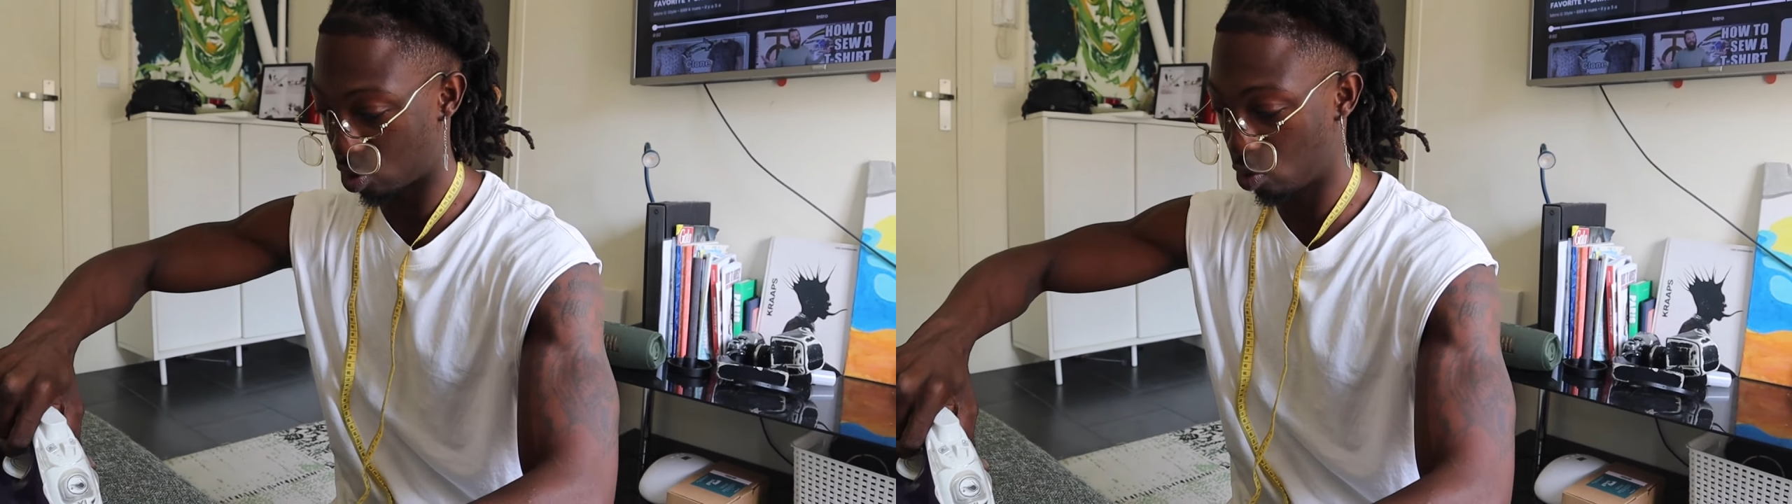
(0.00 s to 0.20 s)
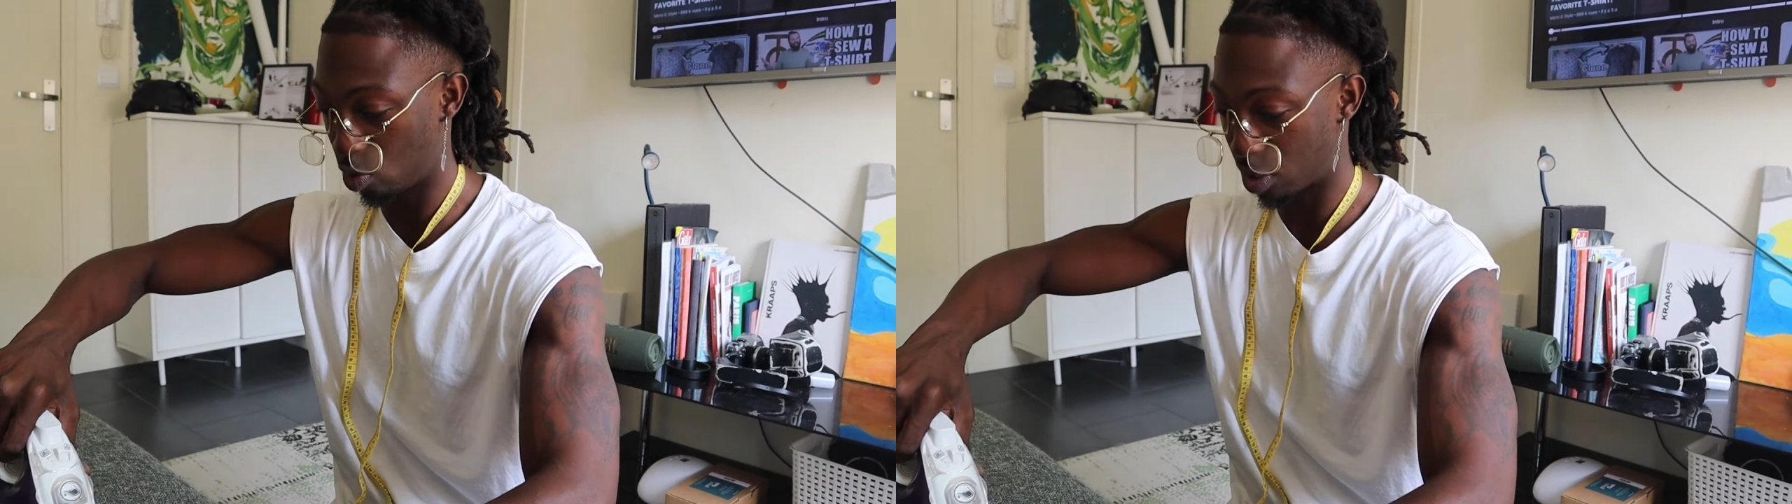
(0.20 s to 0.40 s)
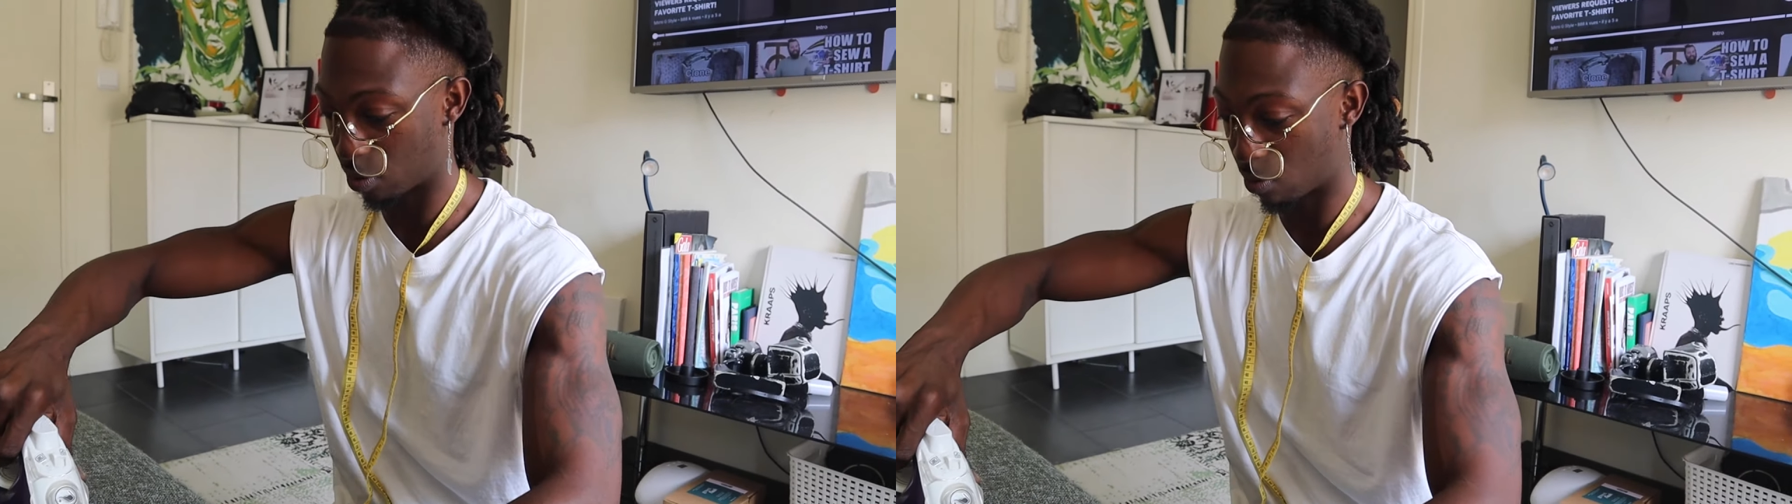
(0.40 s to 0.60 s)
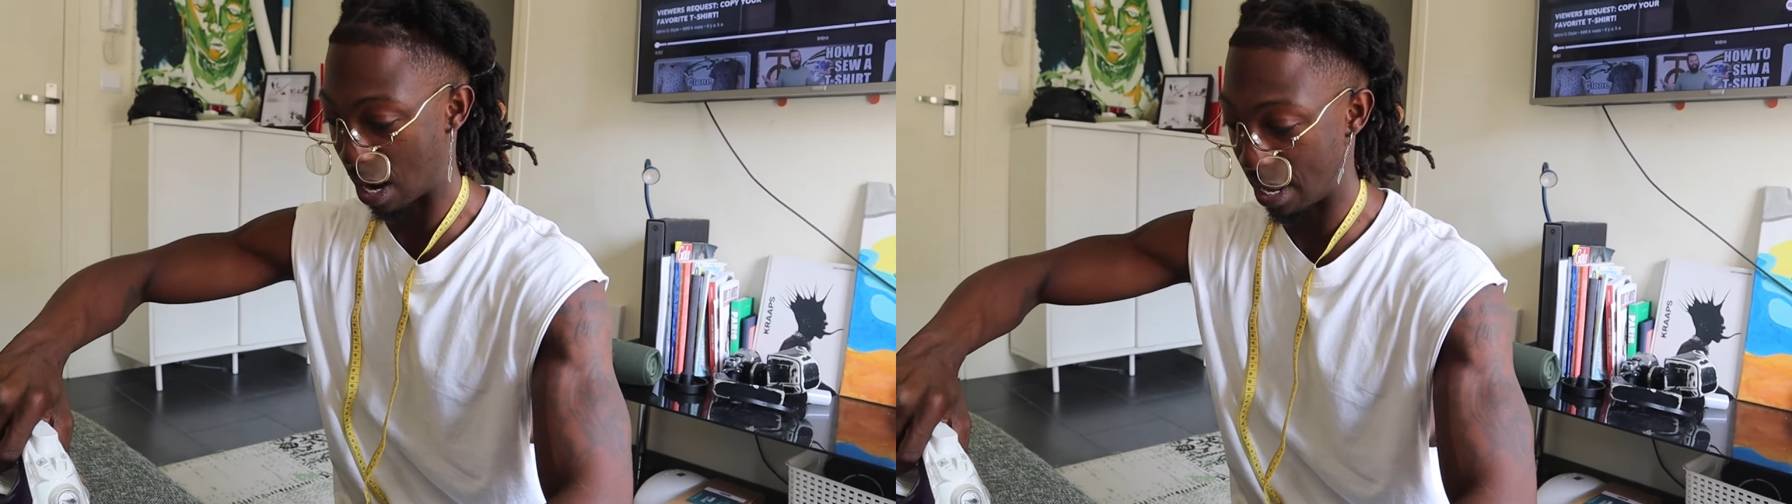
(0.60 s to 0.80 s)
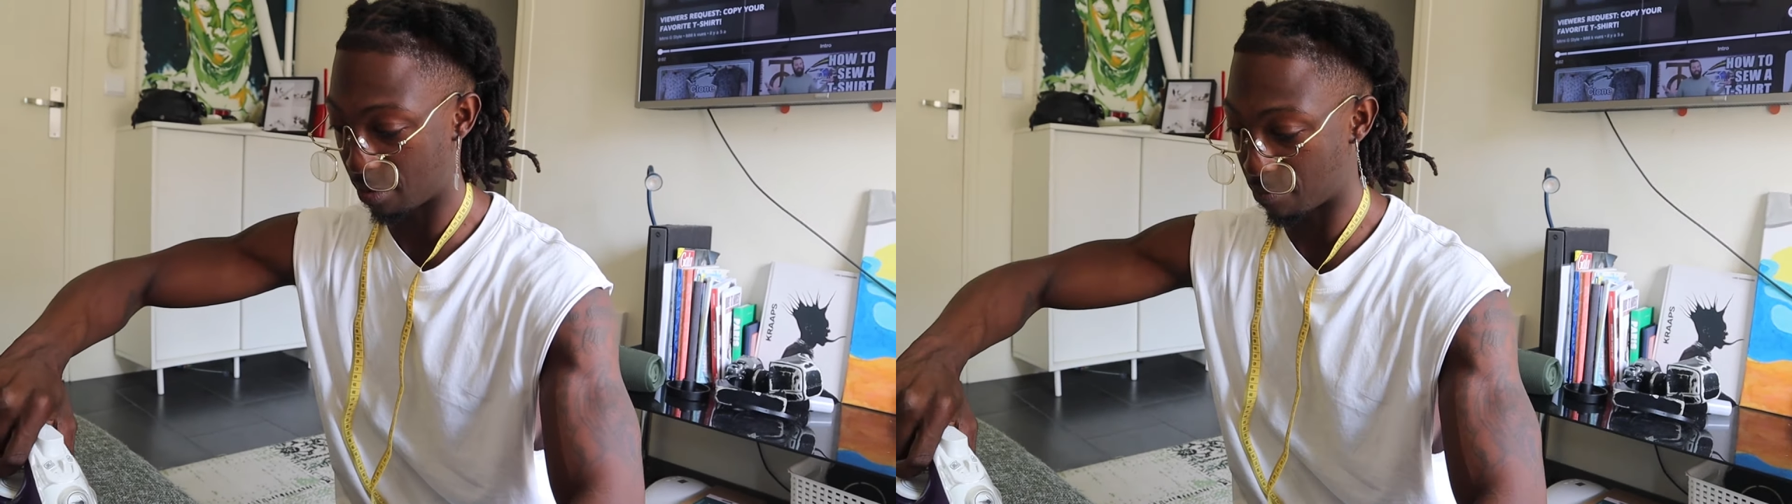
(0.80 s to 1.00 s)
do the
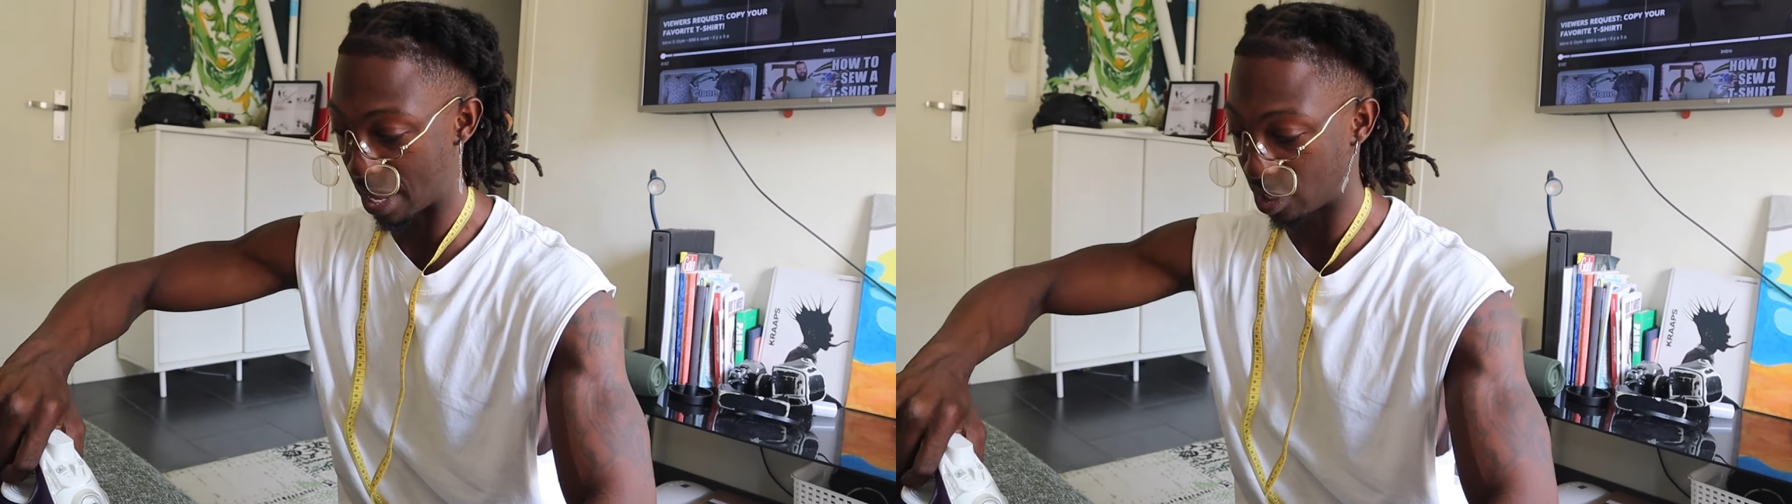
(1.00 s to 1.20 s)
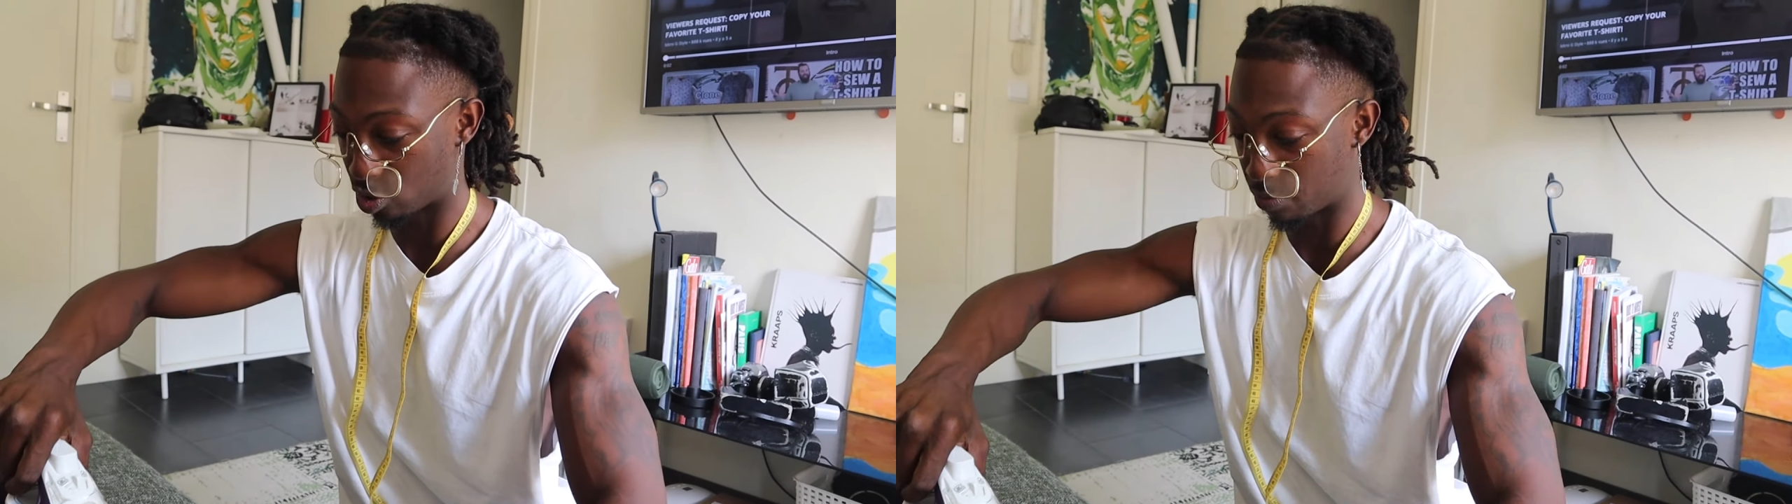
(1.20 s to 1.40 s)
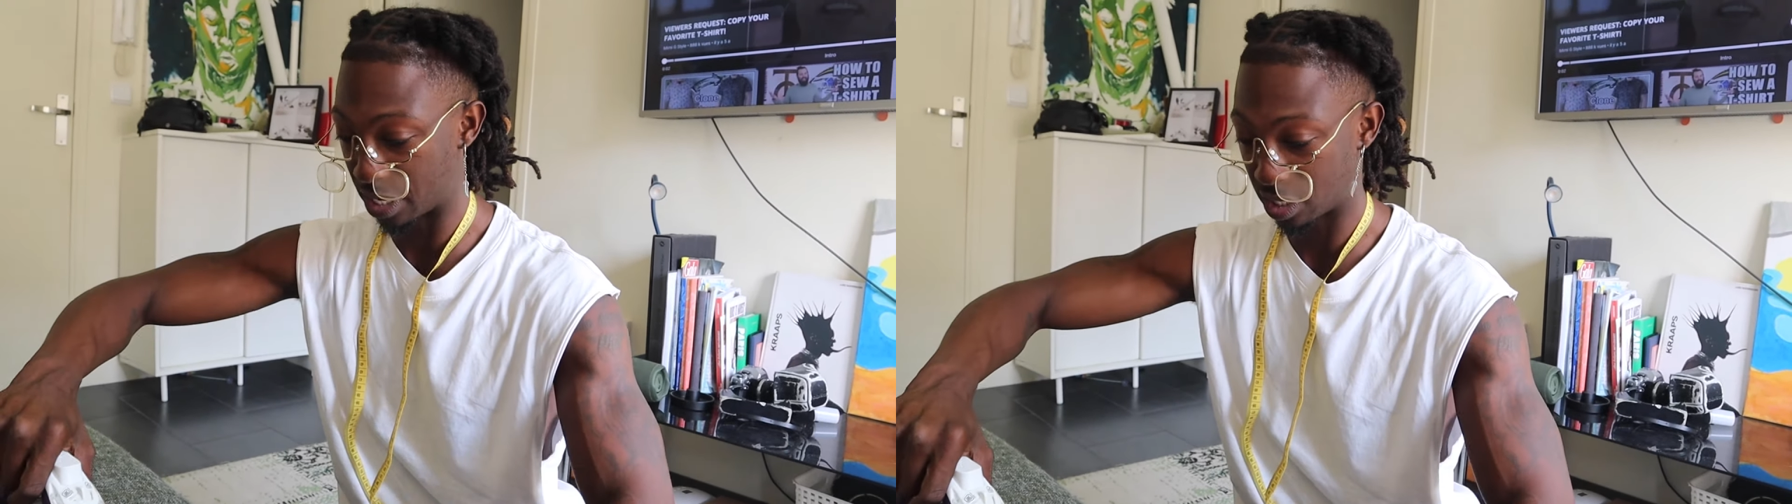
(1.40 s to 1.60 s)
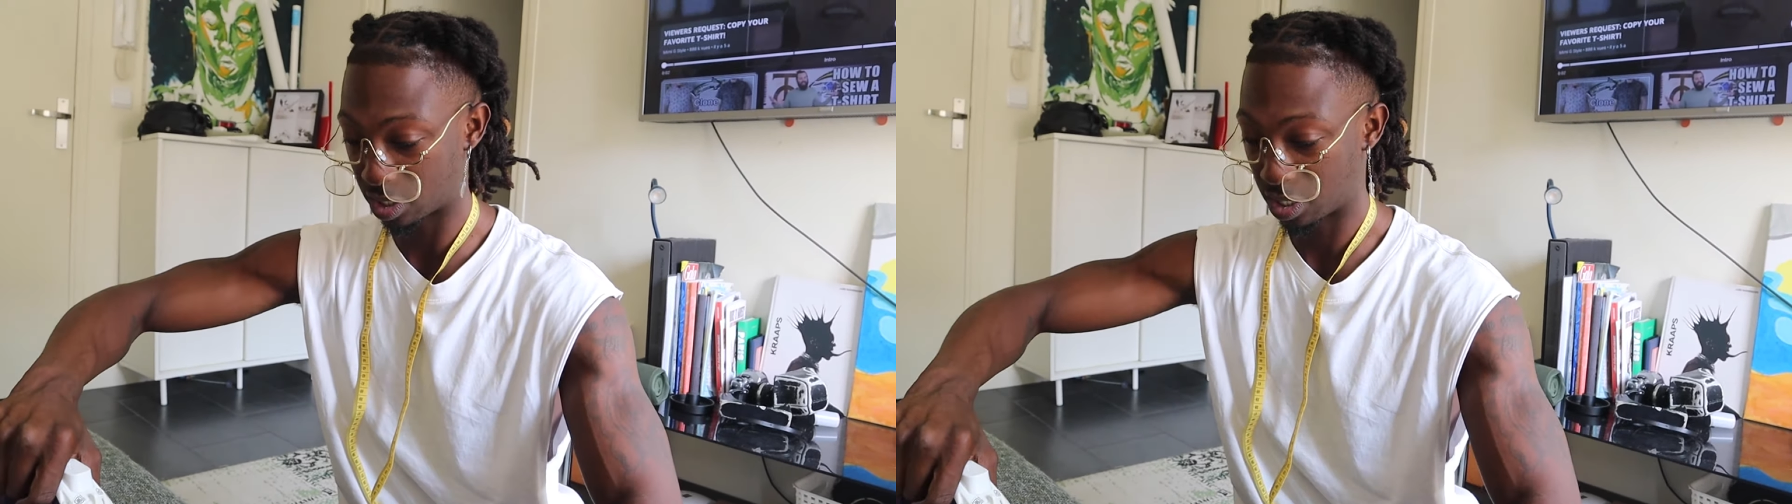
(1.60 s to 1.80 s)
right measurement